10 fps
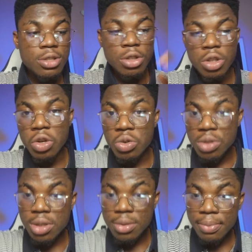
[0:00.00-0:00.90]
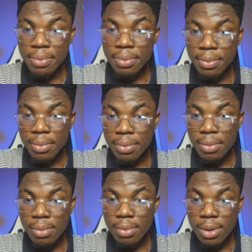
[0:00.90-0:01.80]
use,
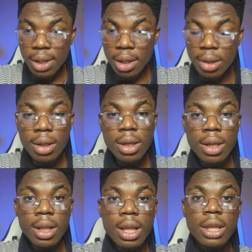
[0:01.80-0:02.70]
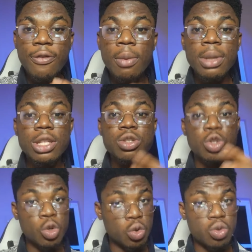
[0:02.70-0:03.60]
okay? The formula to
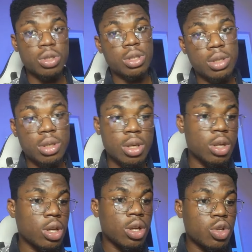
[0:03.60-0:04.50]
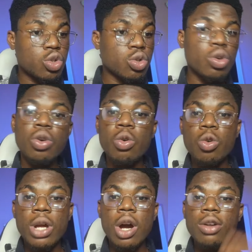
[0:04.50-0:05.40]
use to
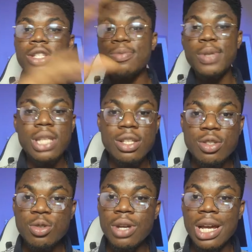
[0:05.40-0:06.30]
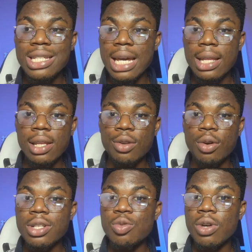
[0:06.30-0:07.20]
know all these businesses you guys are handling, all
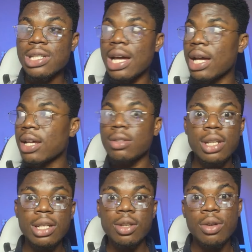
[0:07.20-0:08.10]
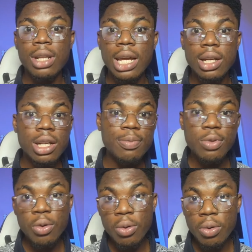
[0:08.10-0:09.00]
these ones that are trending online,
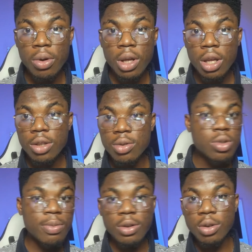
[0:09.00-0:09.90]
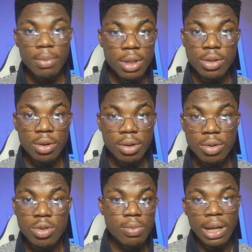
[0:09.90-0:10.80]
crypto, YouTube automation,
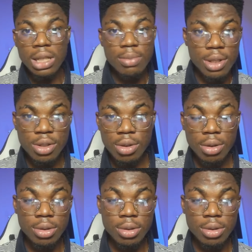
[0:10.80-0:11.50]
YouTube animation,